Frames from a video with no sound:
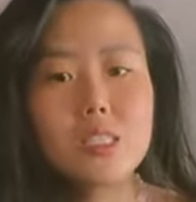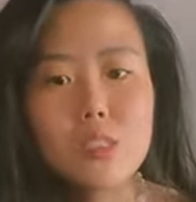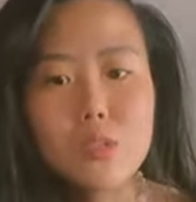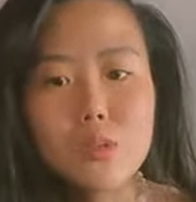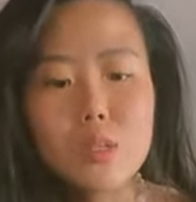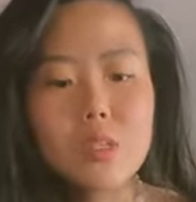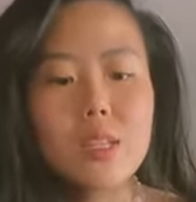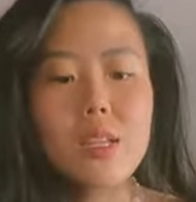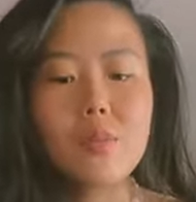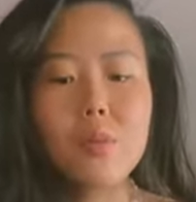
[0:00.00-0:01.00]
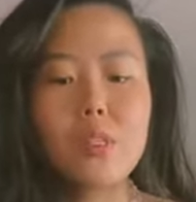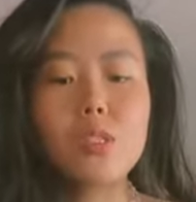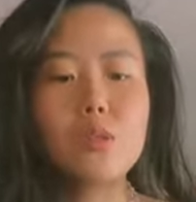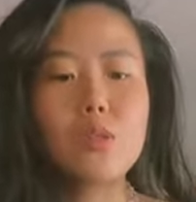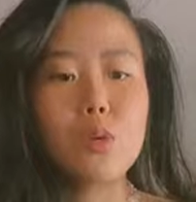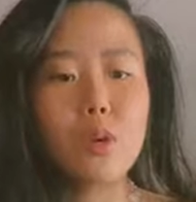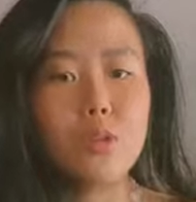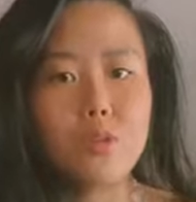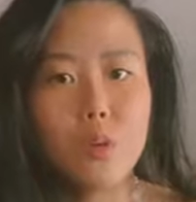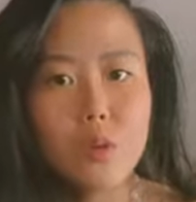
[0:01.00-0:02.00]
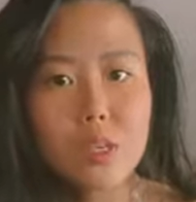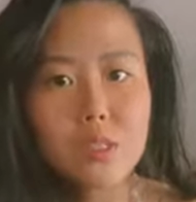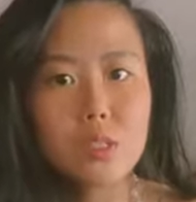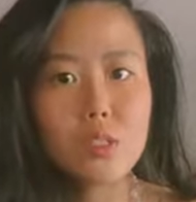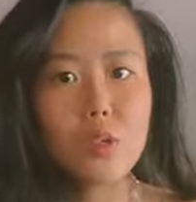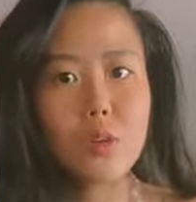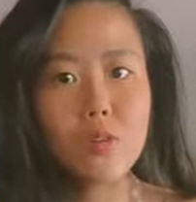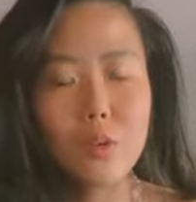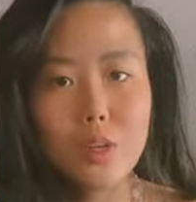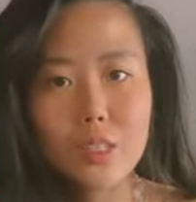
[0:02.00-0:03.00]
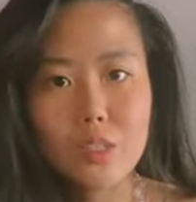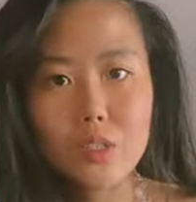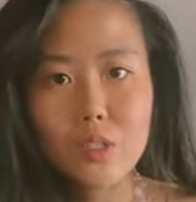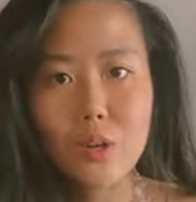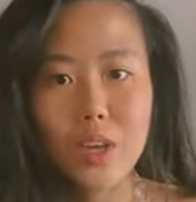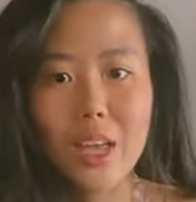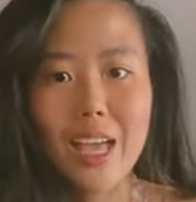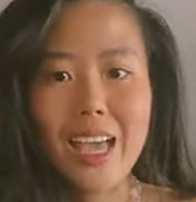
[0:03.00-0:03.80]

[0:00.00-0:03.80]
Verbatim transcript: do the thing that brings you joy, focus on joy, focus on joy.